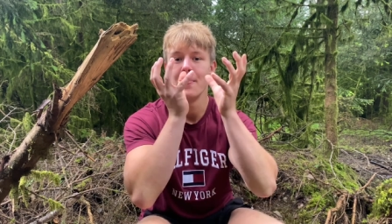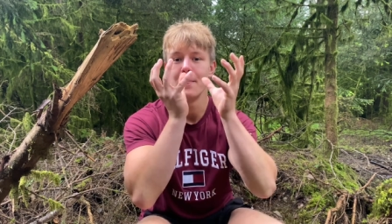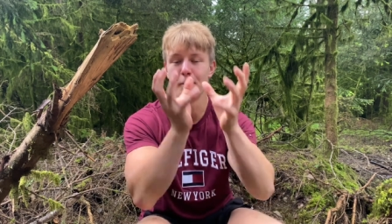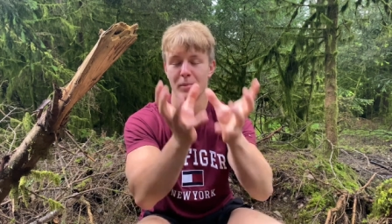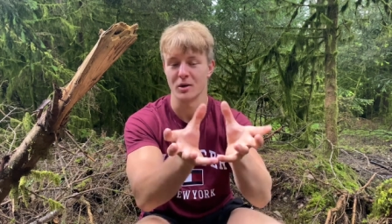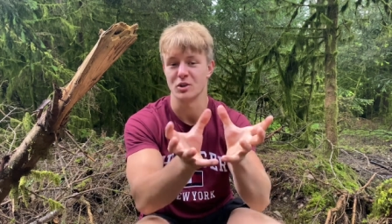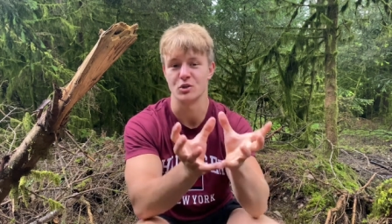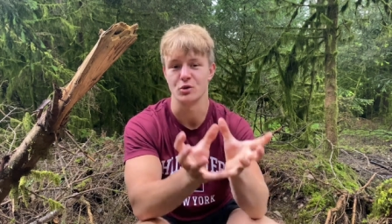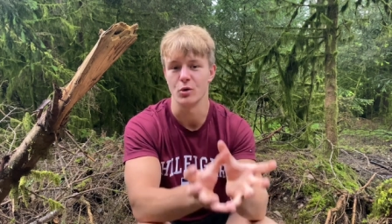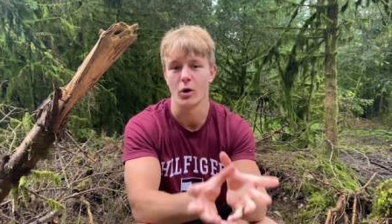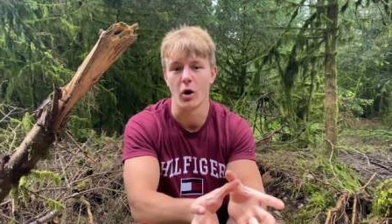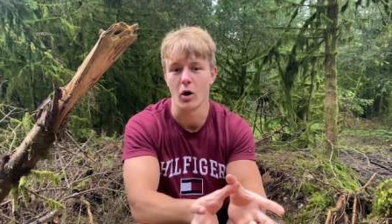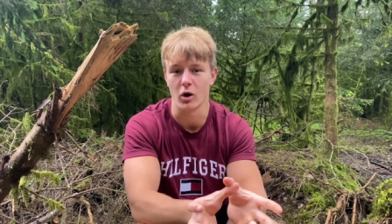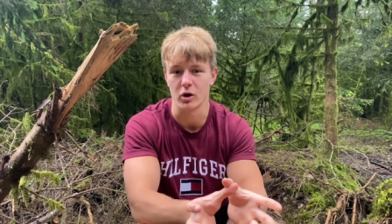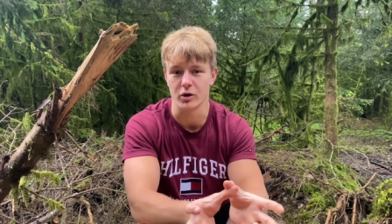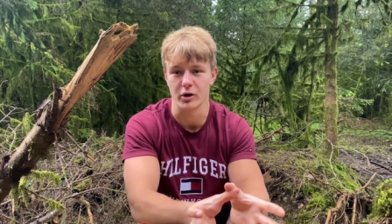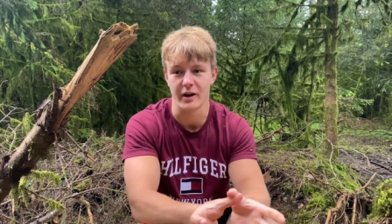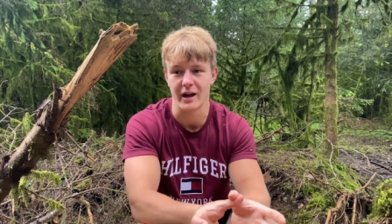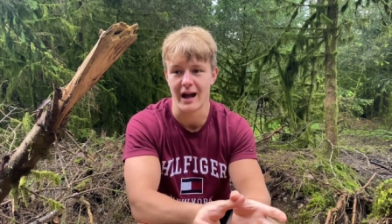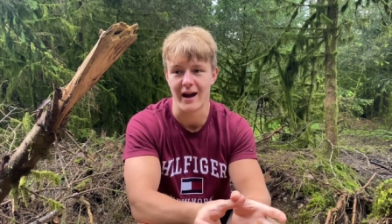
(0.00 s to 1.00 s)
but you are
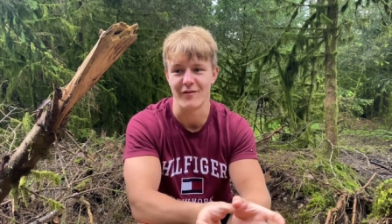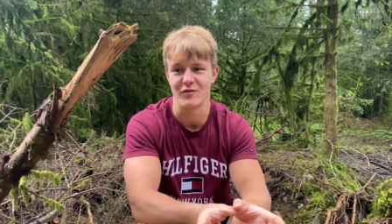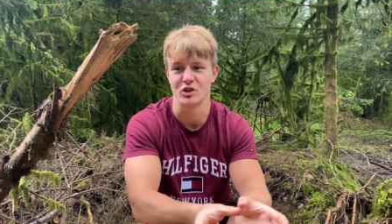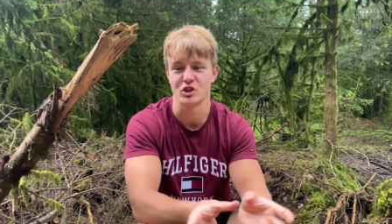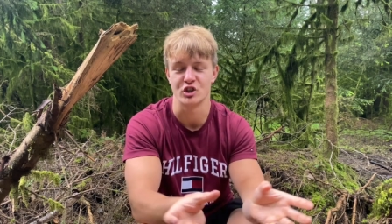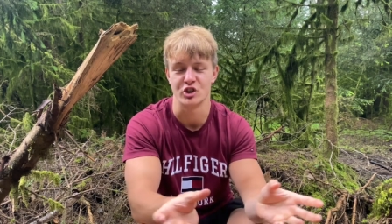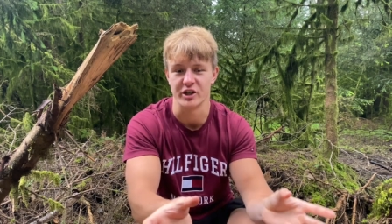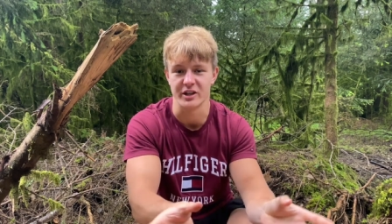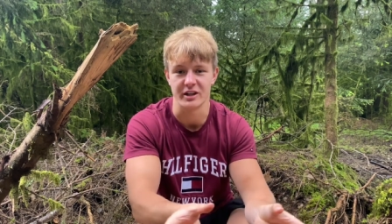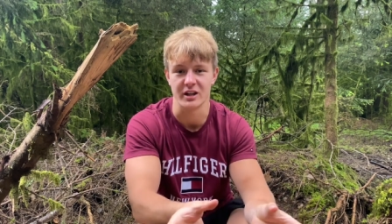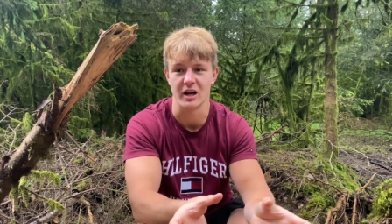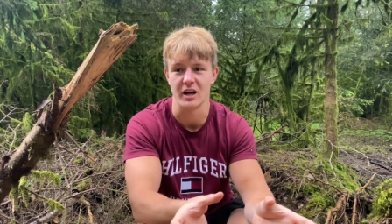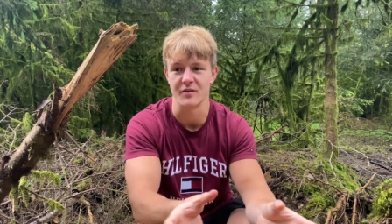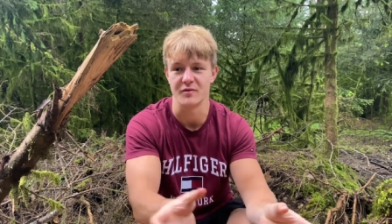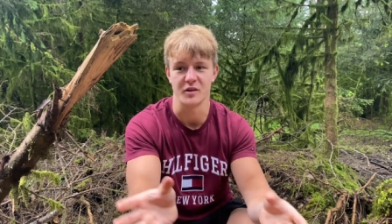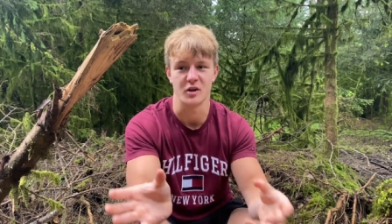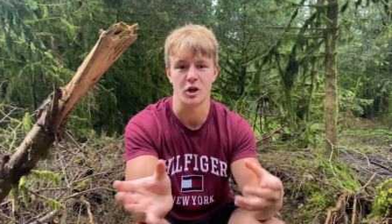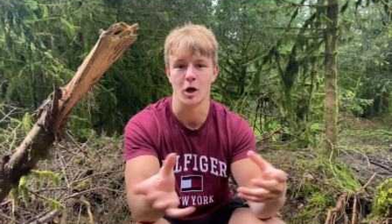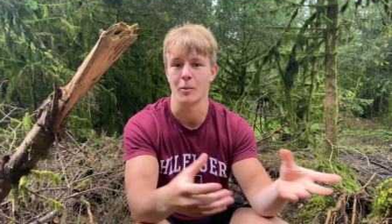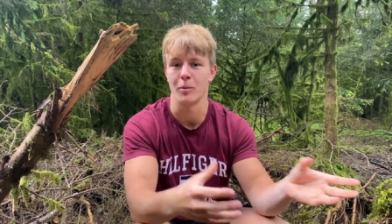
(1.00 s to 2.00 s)
going to have a shit life
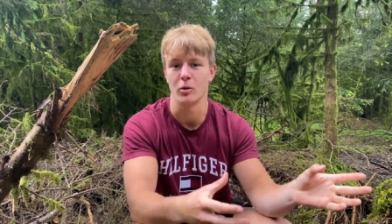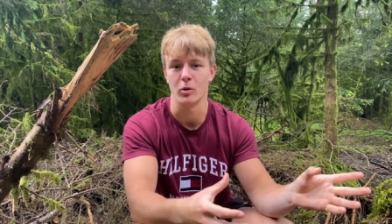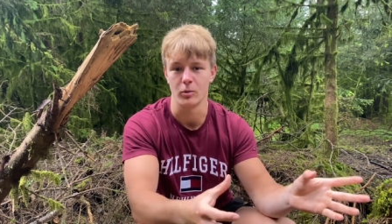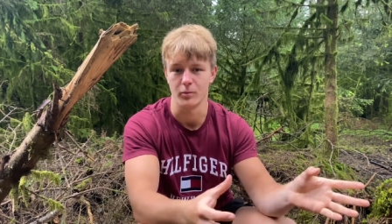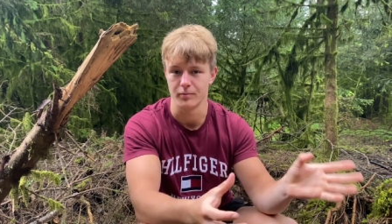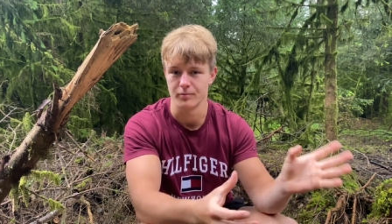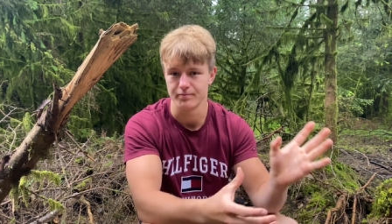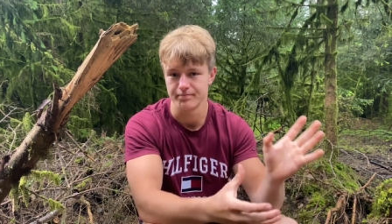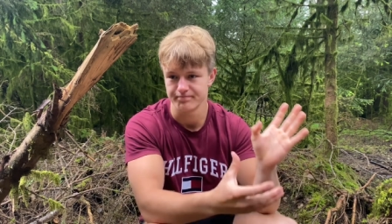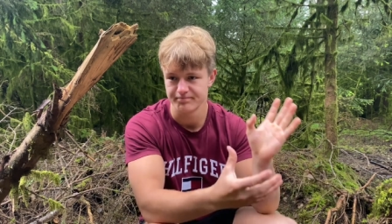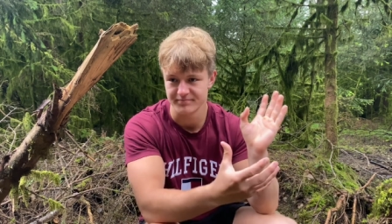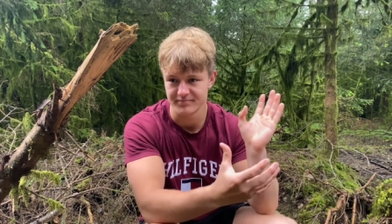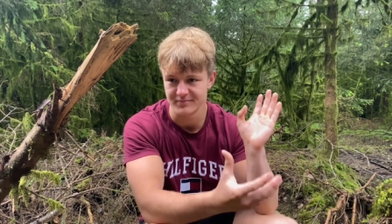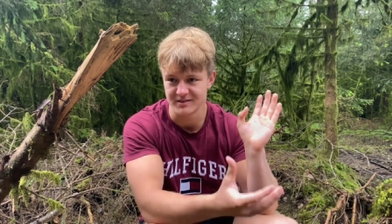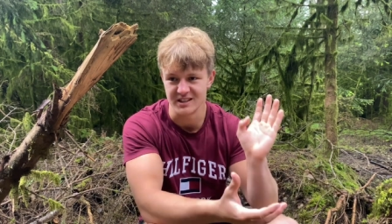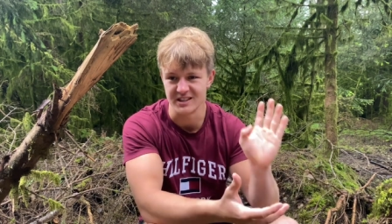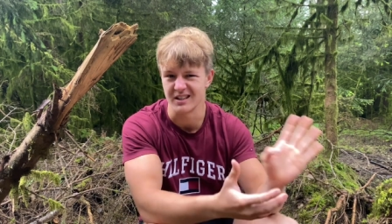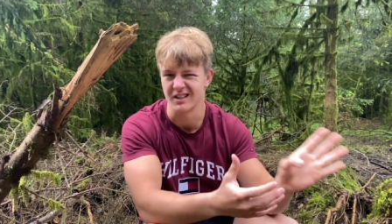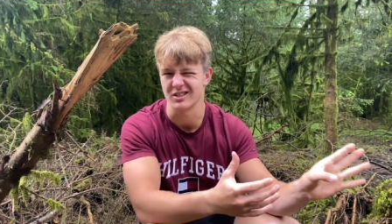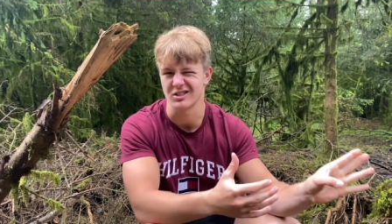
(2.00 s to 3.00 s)
a couple
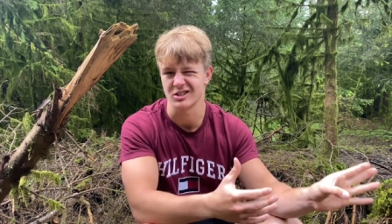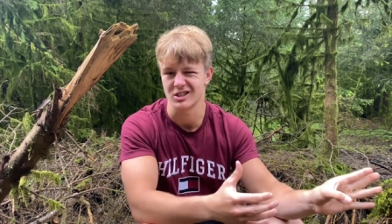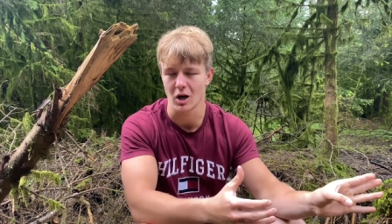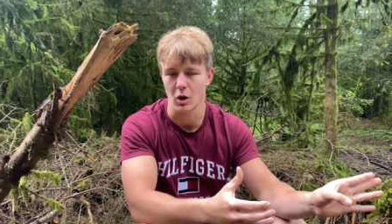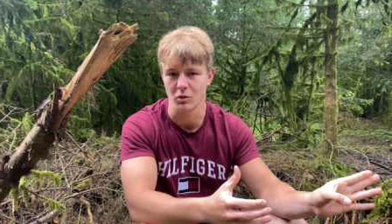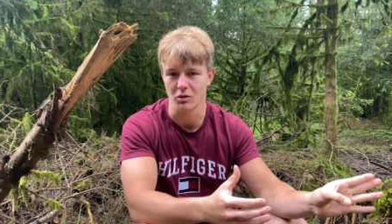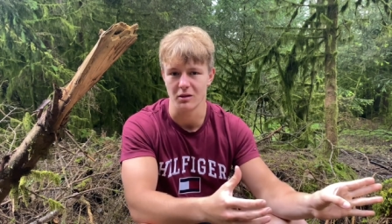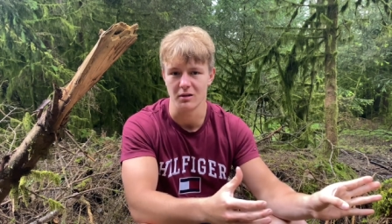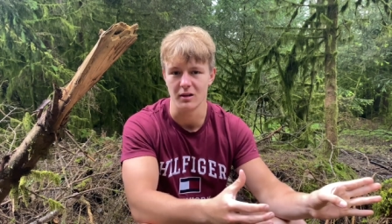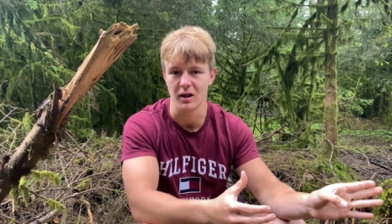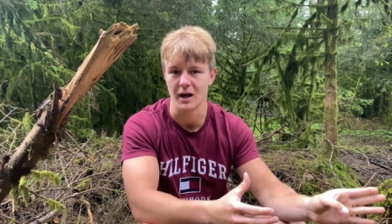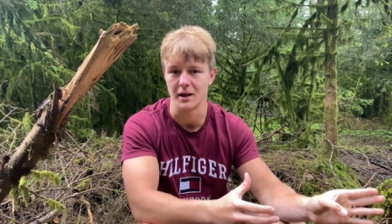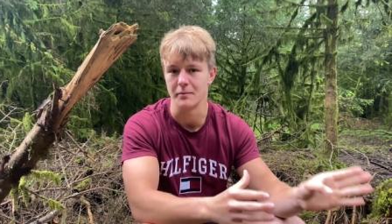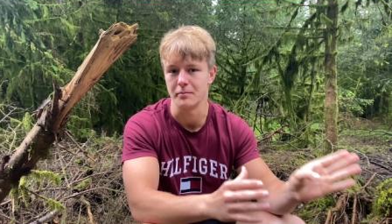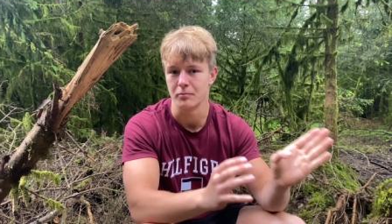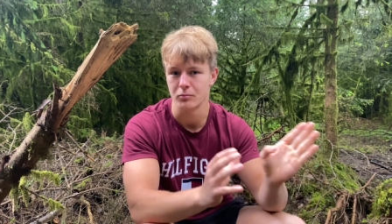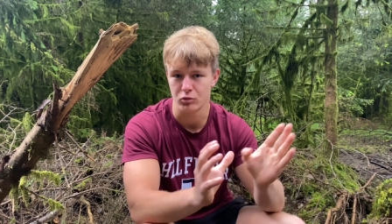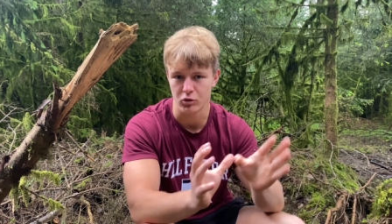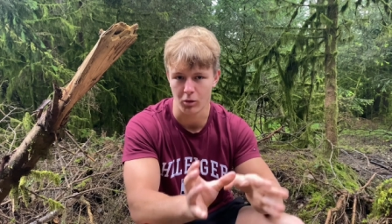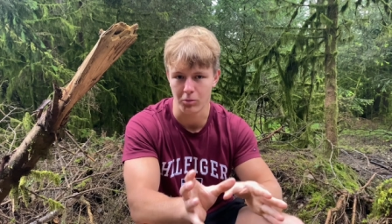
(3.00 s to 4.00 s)
years down the line,
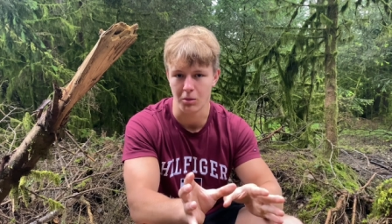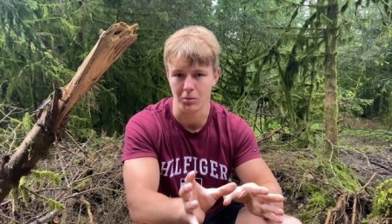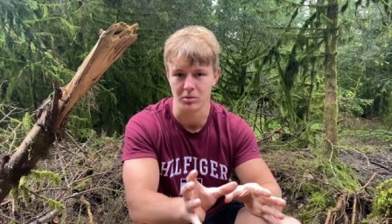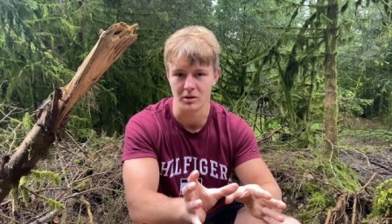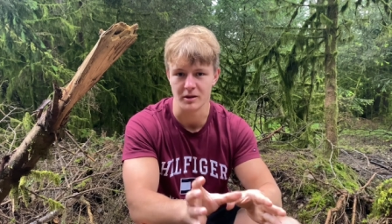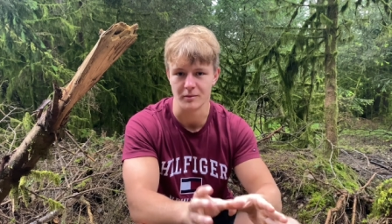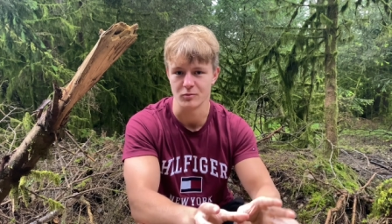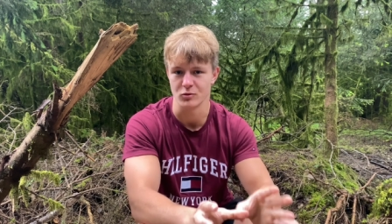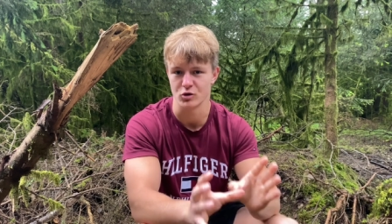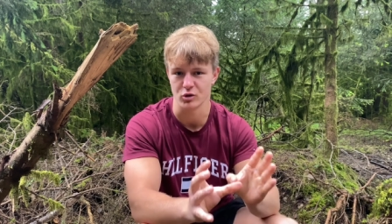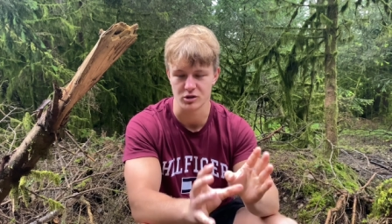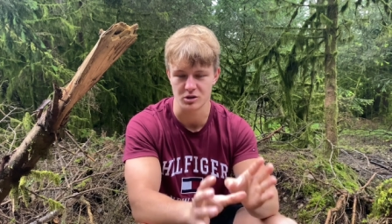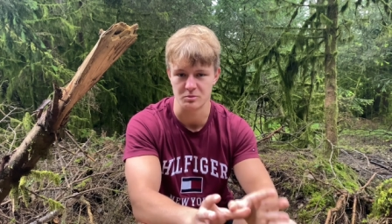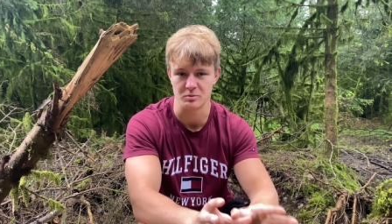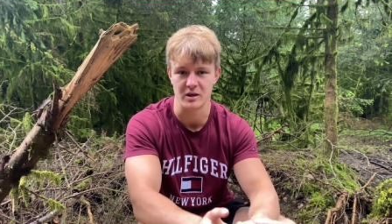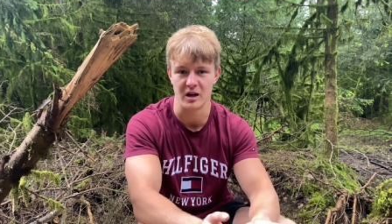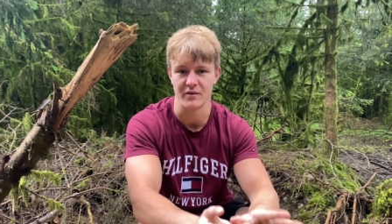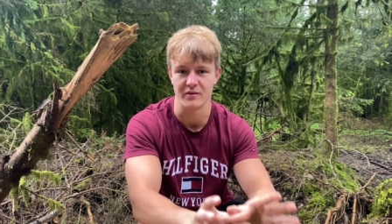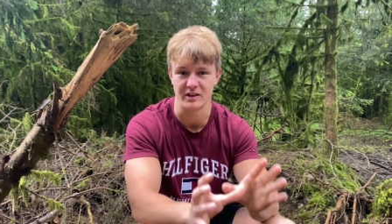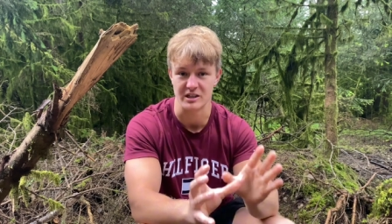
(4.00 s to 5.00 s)
probably. Trust me,
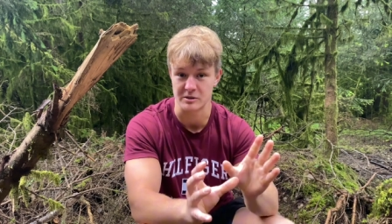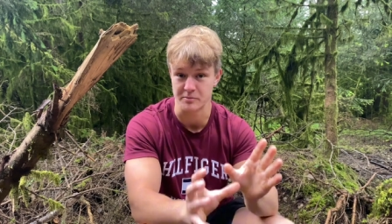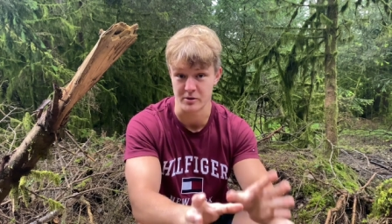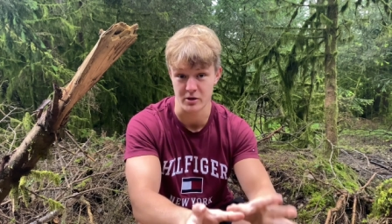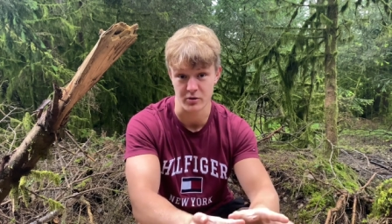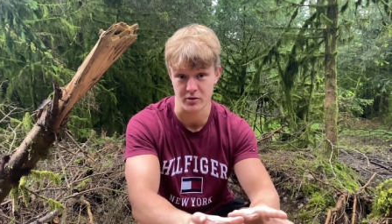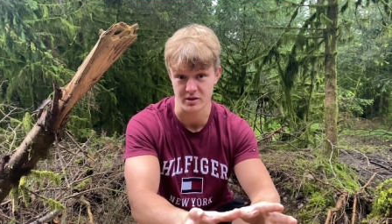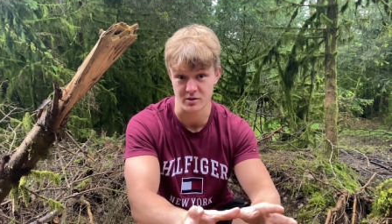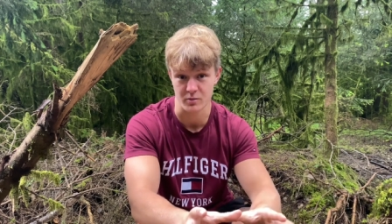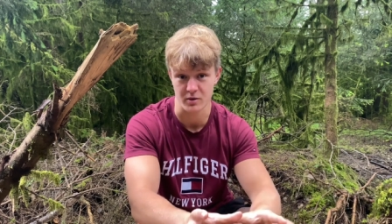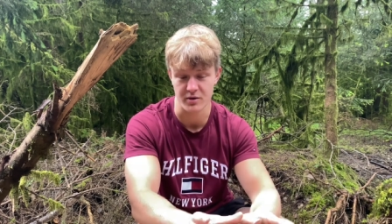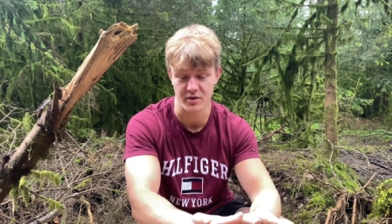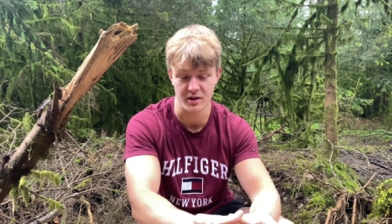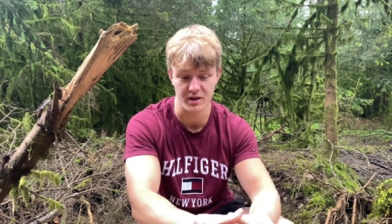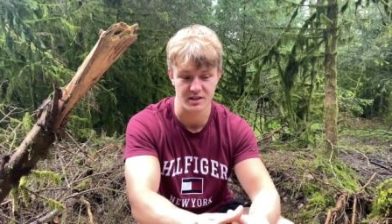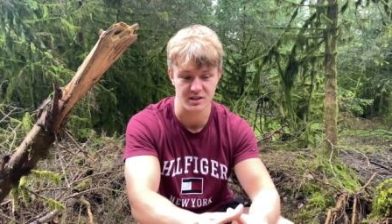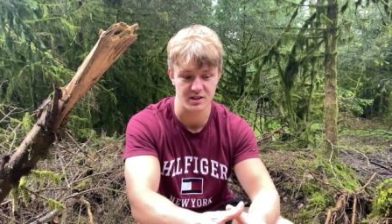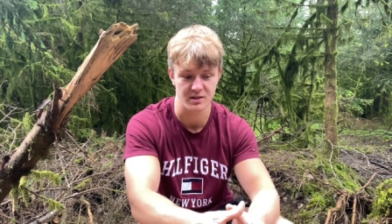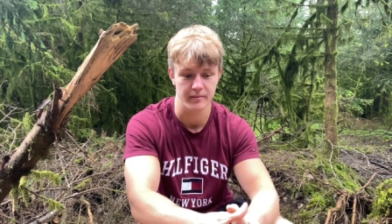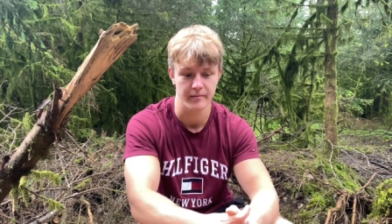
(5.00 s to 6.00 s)
I've experienced with
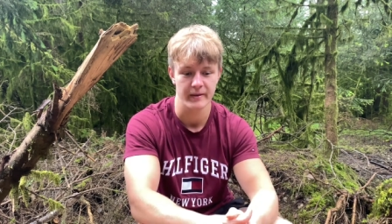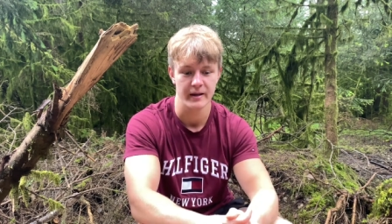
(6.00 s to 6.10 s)
this.